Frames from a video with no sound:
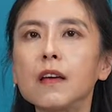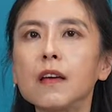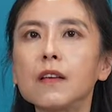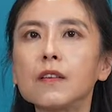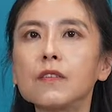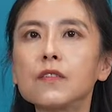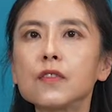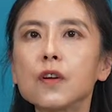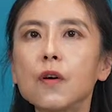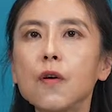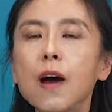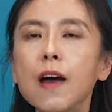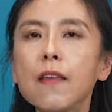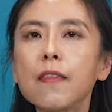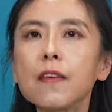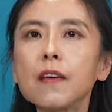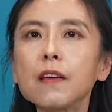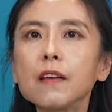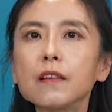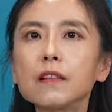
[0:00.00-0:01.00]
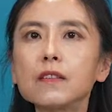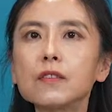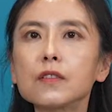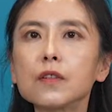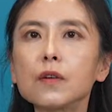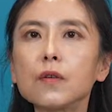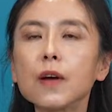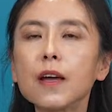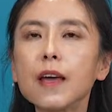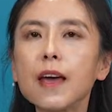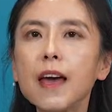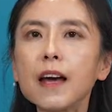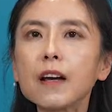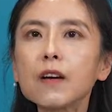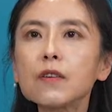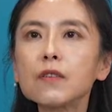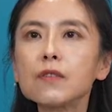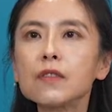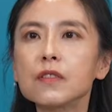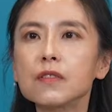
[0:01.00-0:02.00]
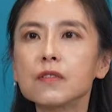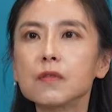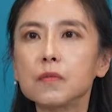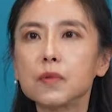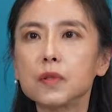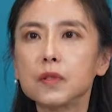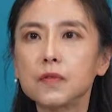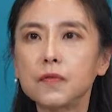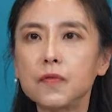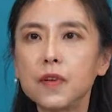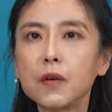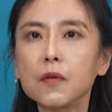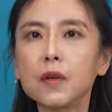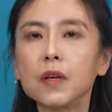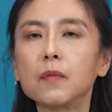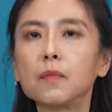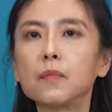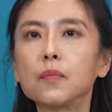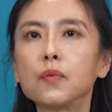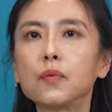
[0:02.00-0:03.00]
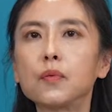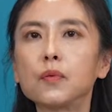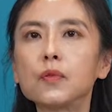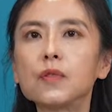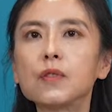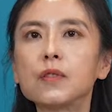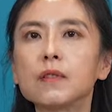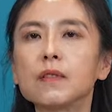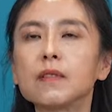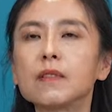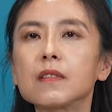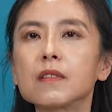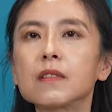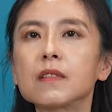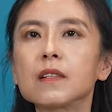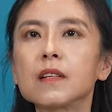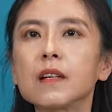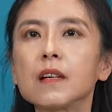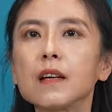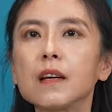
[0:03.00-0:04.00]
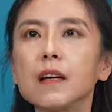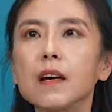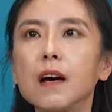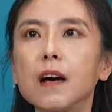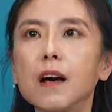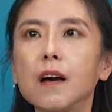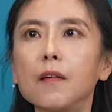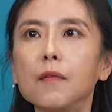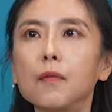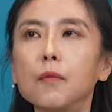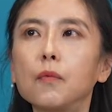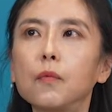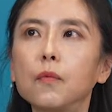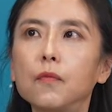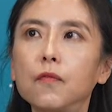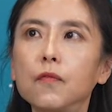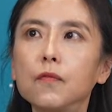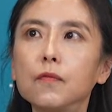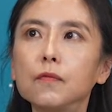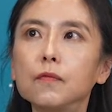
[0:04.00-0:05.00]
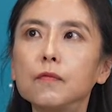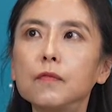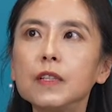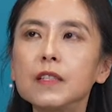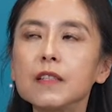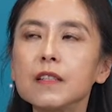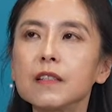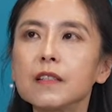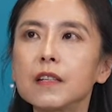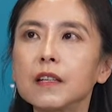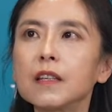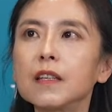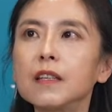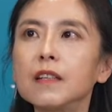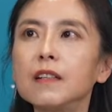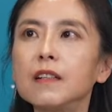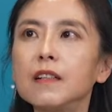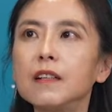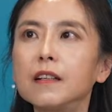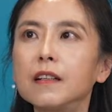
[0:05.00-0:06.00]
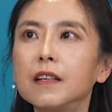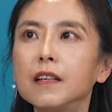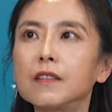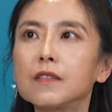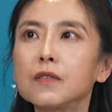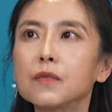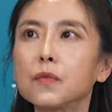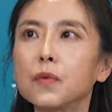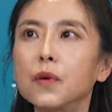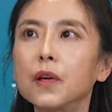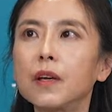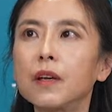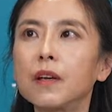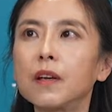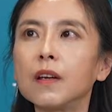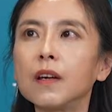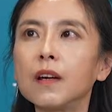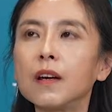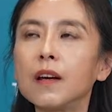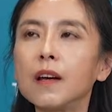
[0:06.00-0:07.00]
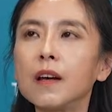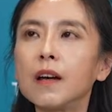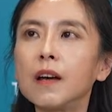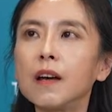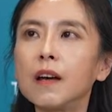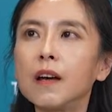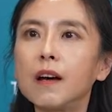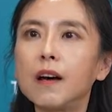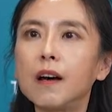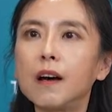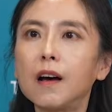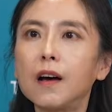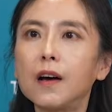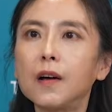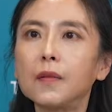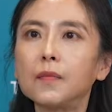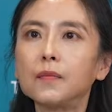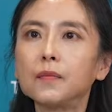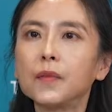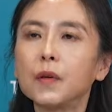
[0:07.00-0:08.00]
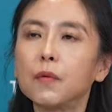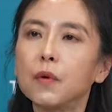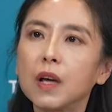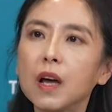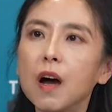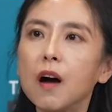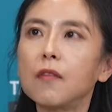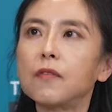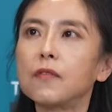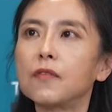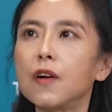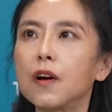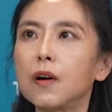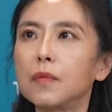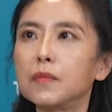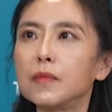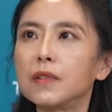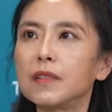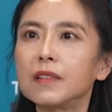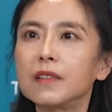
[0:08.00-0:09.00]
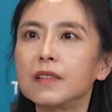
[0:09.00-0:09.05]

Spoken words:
So I think ecosystem is very important. This is the key learnings we got from